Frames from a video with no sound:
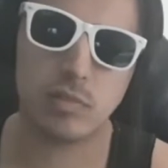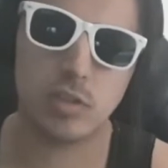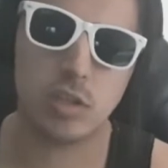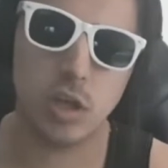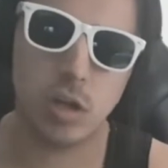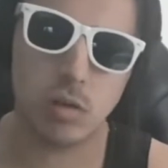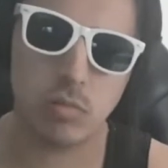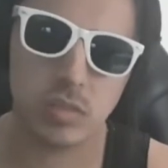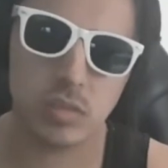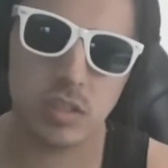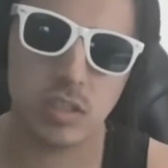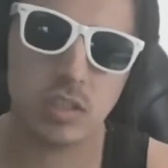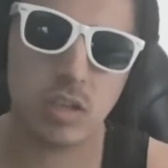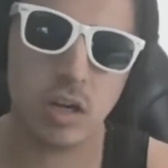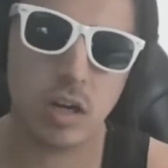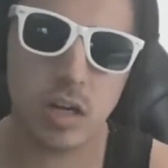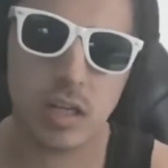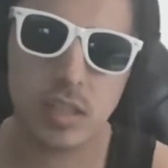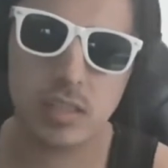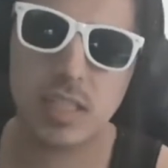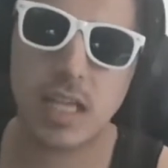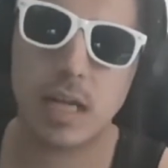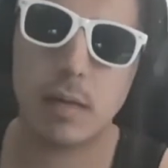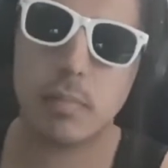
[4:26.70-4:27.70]
Jones'
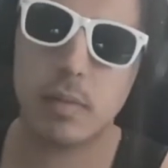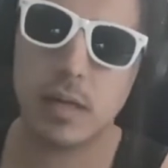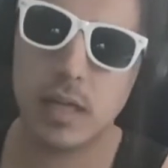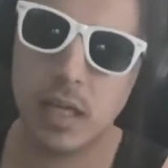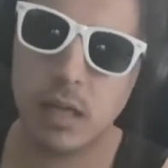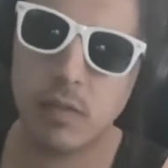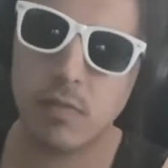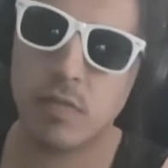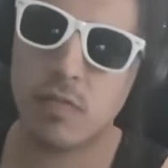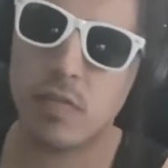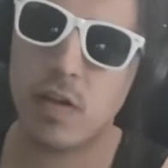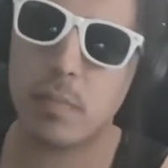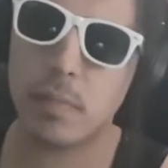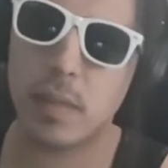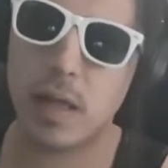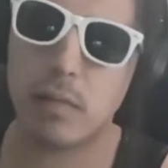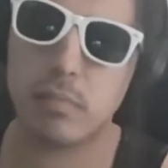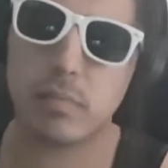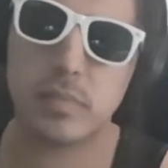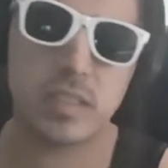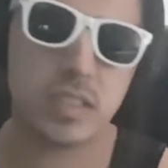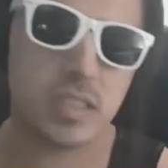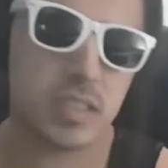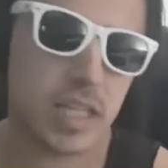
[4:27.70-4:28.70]
artists, I believe, if I'm not
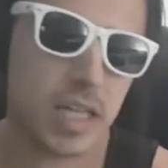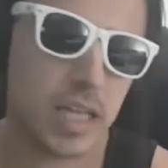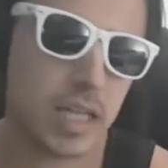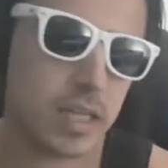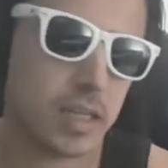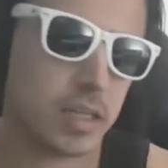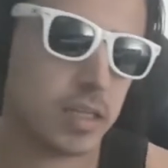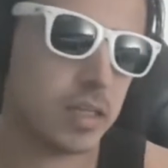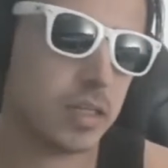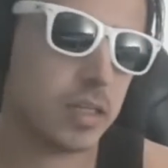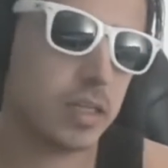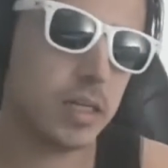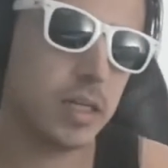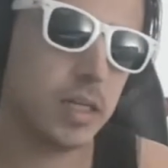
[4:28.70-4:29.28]
mistaken.